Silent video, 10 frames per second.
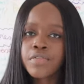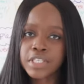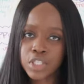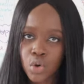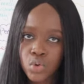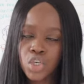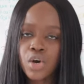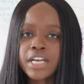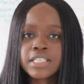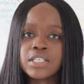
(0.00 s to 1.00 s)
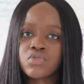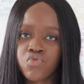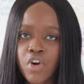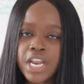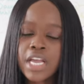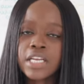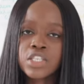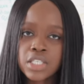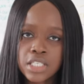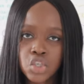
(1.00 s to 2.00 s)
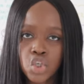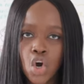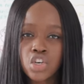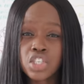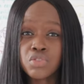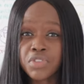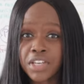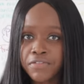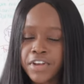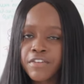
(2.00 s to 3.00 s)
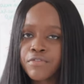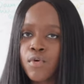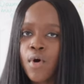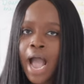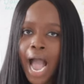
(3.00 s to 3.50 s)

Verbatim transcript: this soldier, as he's running into this charge, he's really fearful.